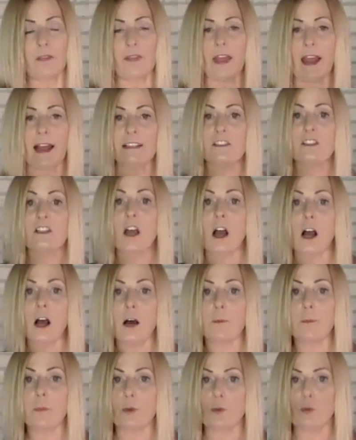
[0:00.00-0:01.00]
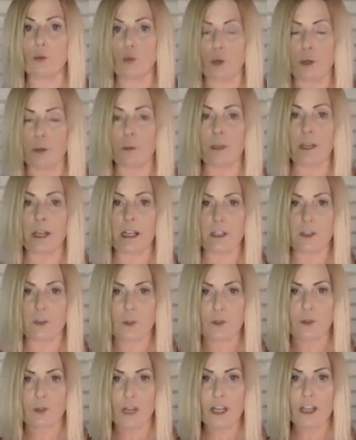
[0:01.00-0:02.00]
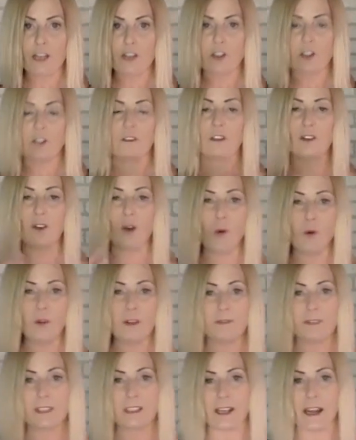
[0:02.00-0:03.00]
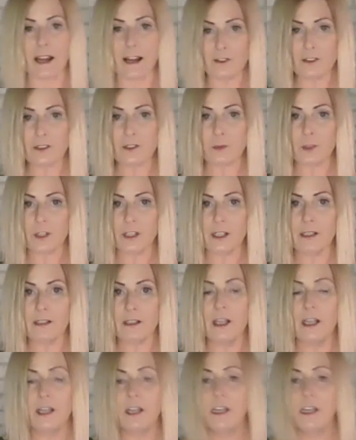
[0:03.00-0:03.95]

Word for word: That's upper rib cage rotation. The goal of the downswing